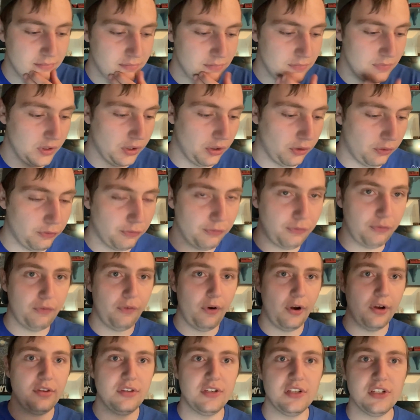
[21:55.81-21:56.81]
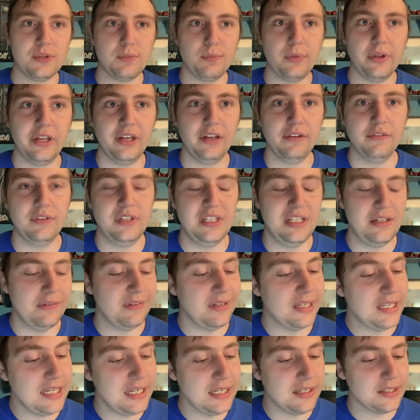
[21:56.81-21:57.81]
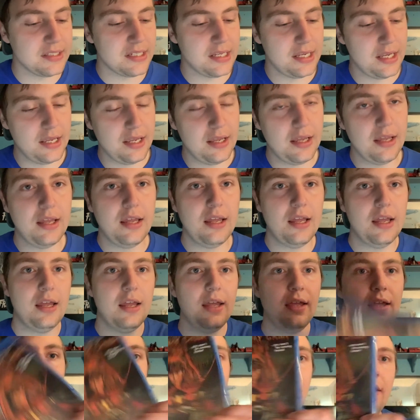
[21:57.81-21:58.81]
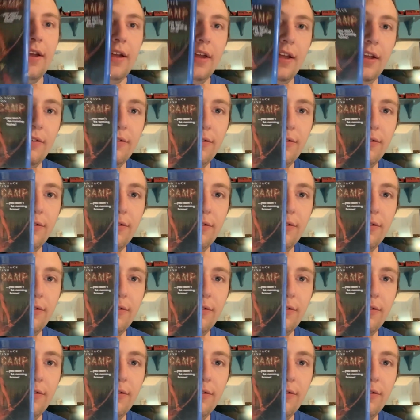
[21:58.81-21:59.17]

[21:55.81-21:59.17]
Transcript: little front display of DVDs and